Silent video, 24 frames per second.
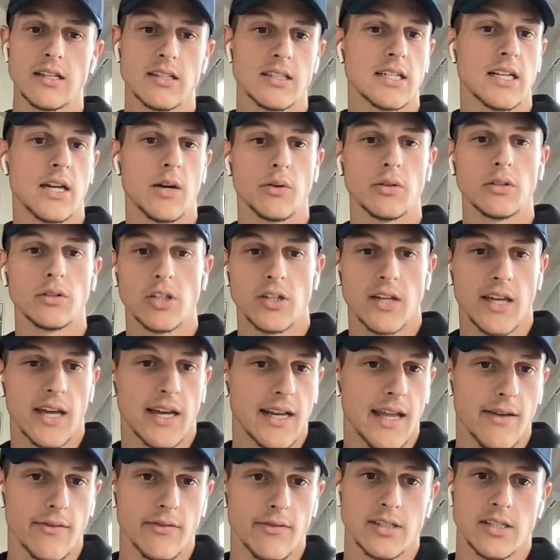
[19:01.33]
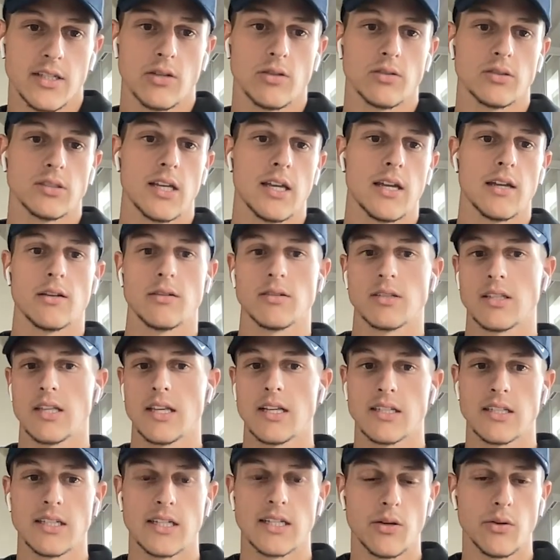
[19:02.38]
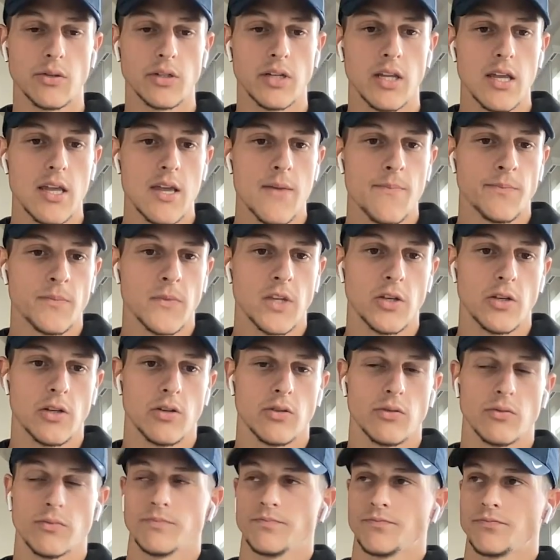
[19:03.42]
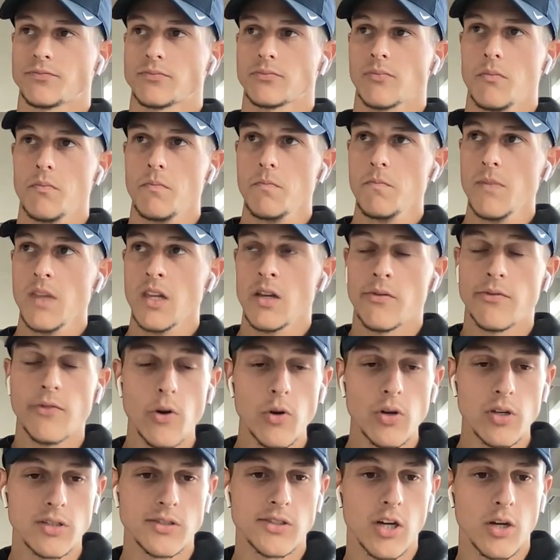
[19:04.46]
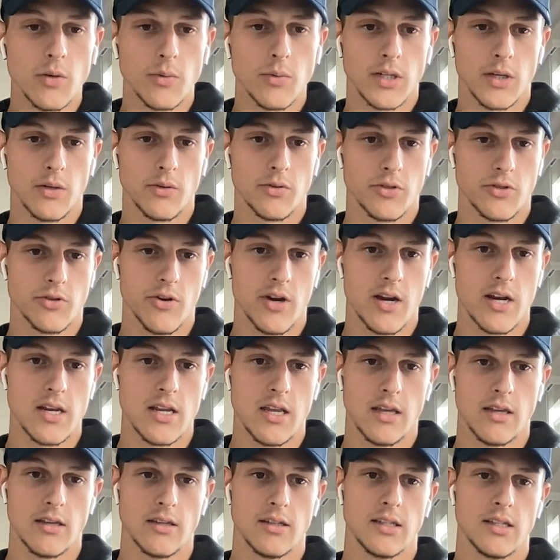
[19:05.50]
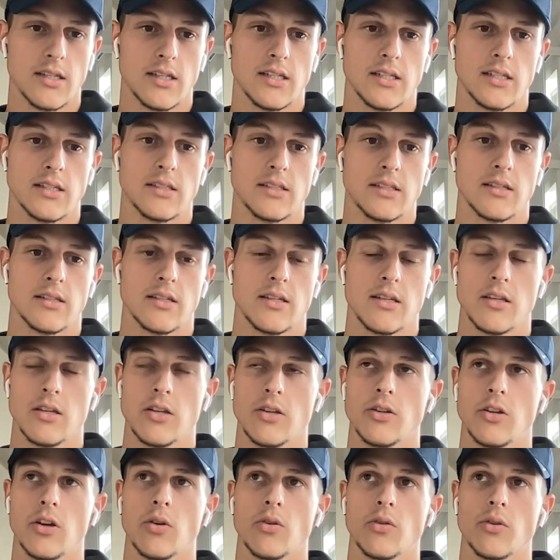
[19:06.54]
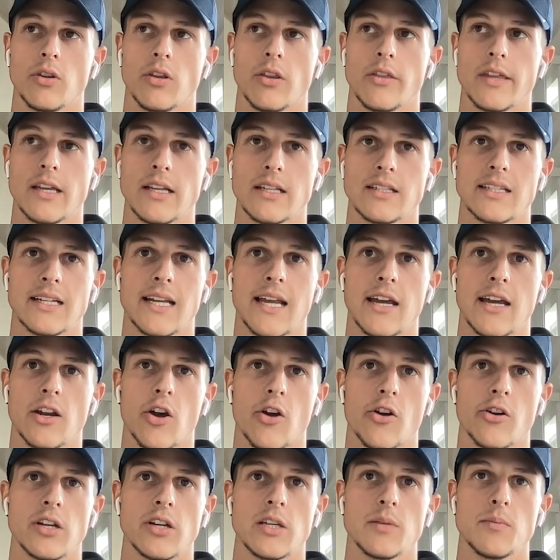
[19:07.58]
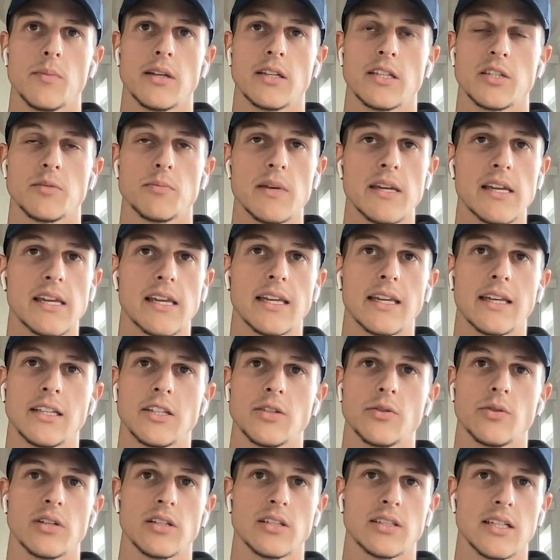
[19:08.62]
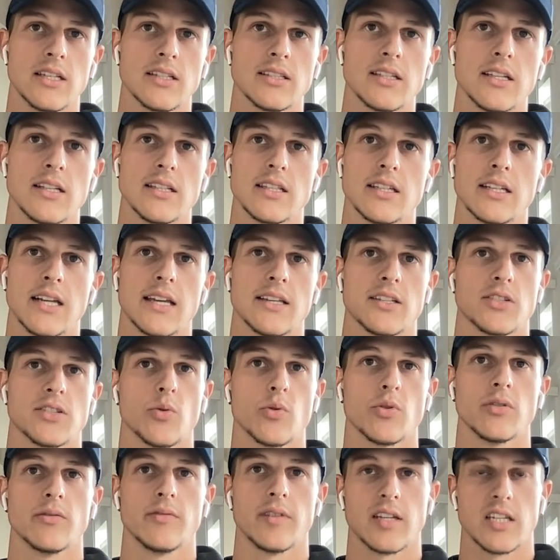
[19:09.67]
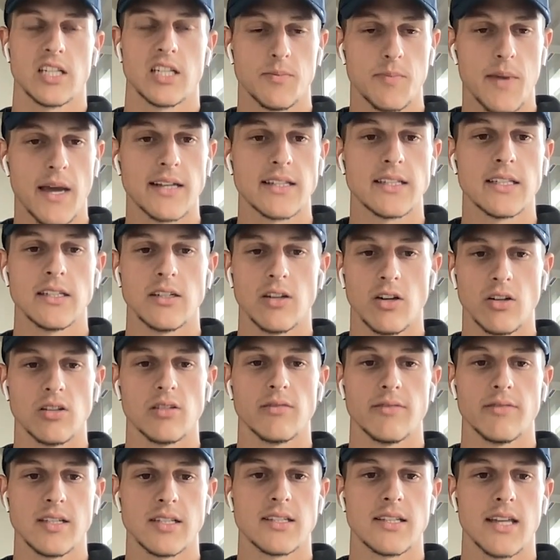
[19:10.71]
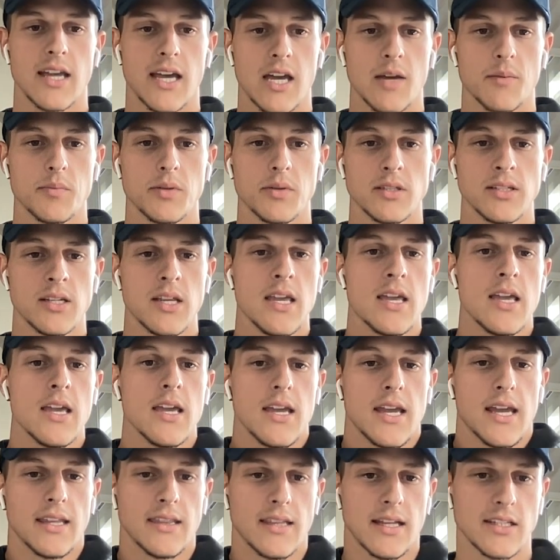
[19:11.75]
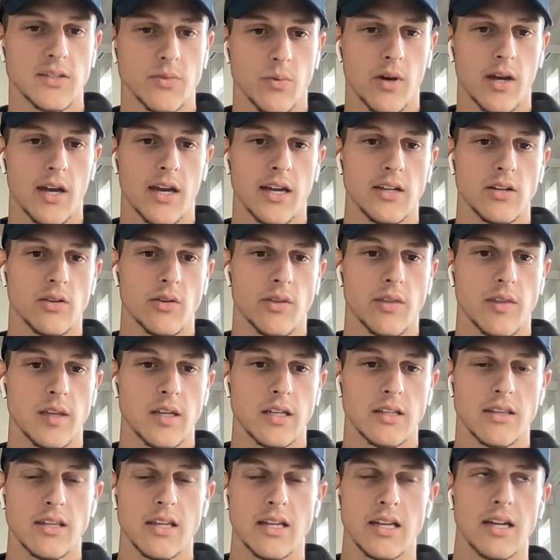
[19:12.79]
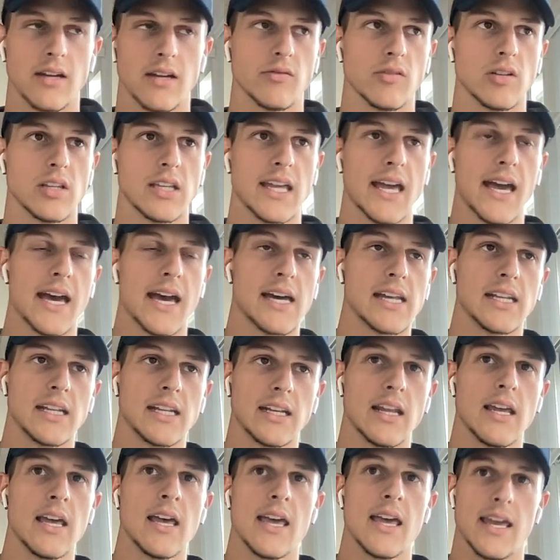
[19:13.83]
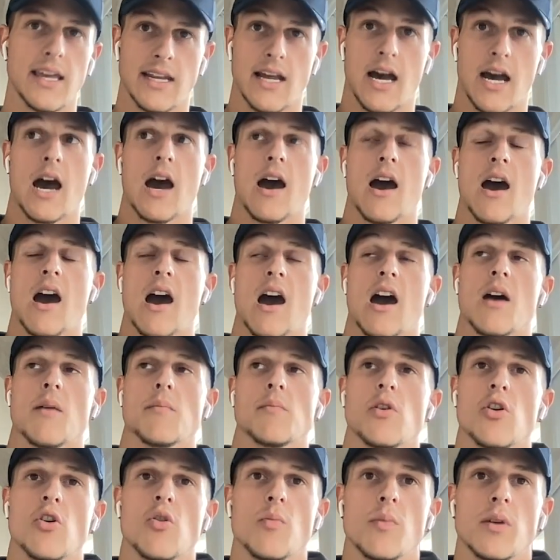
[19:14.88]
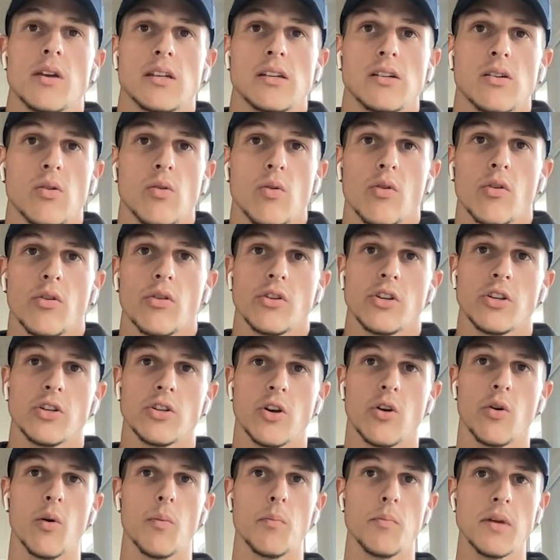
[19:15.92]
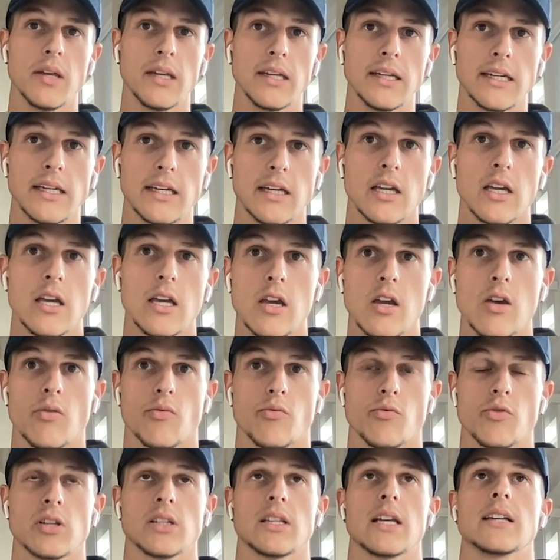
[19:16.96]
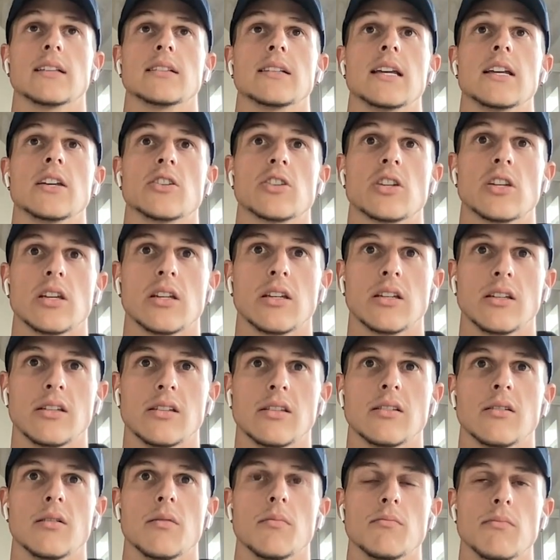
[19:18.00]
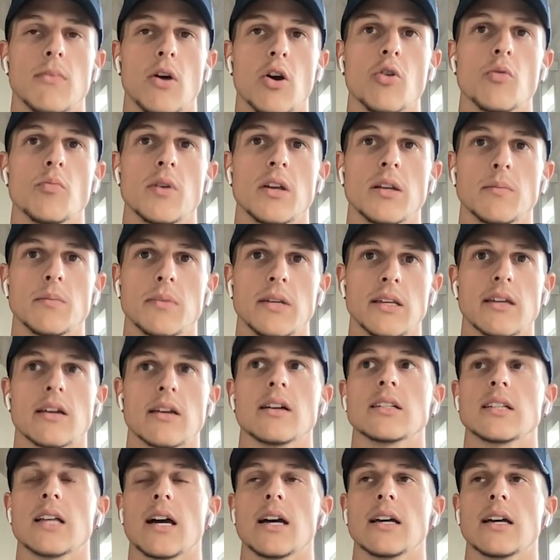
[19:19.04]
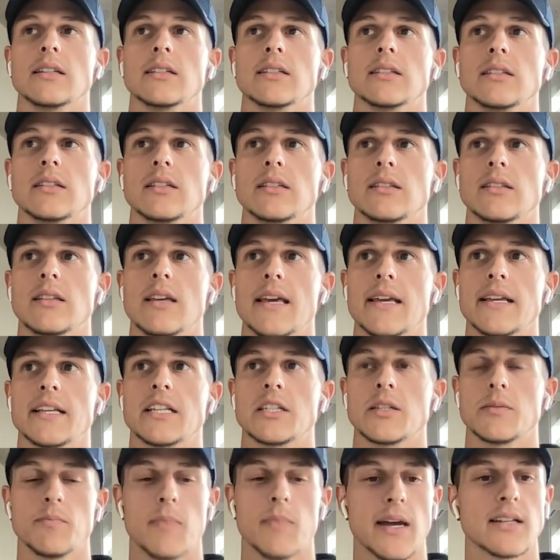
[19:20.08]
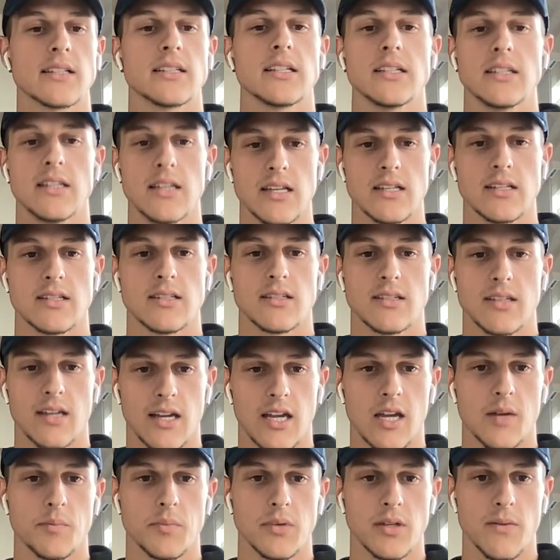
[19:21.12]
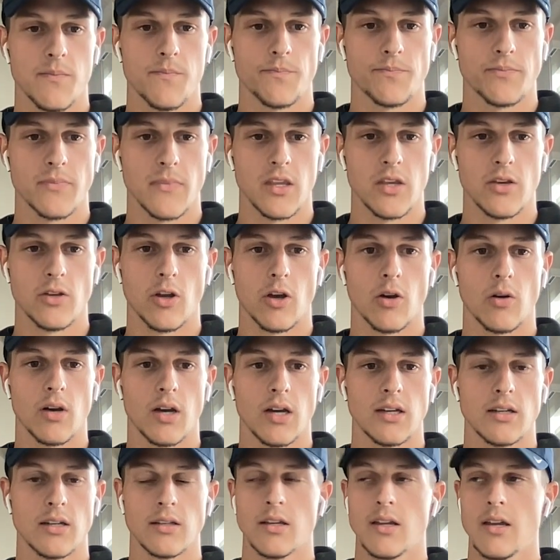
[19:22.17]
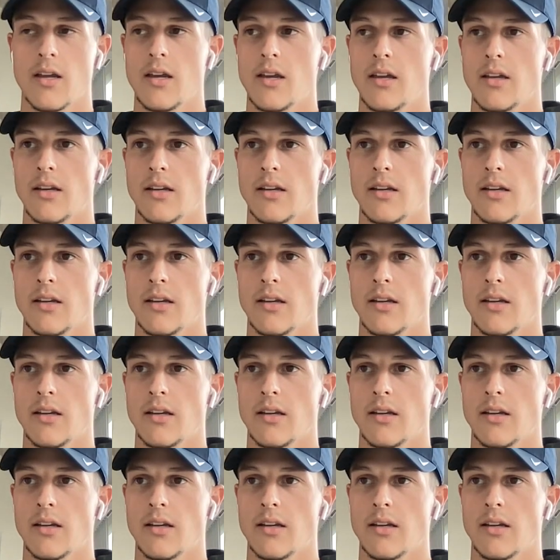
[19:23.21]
things that i would look at every single day it was things that i would you know focus on when I was training and you know the things that I had already been speaking into existence and I sort of expected all of this to happen and that's why I don't think that I really had an an aha moment or you know a big realization moment because I expected this to happen you know I